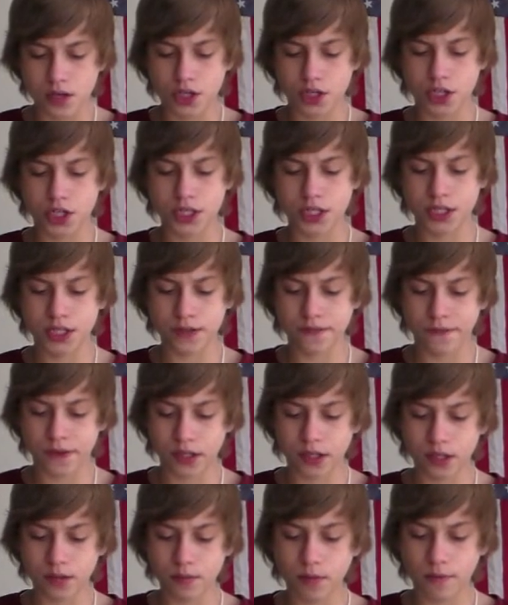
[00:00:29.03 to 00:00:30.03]
She is the
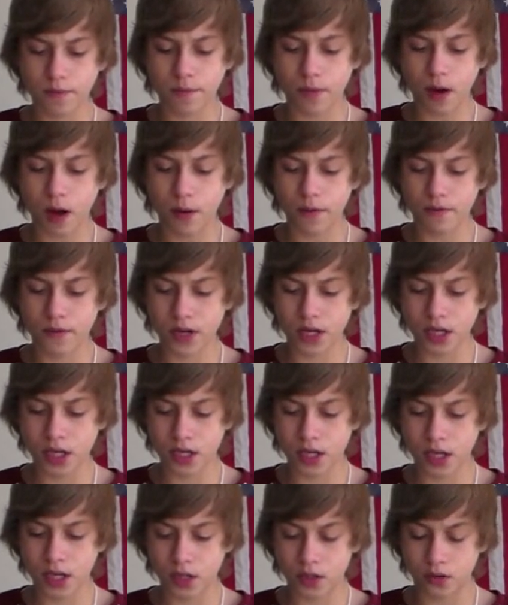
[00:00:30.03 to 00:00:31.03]
victim of poverty
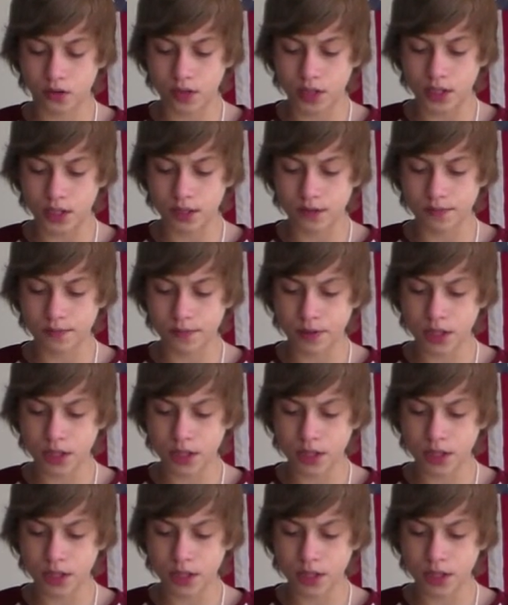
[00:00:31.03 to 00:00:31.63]
and ignorance,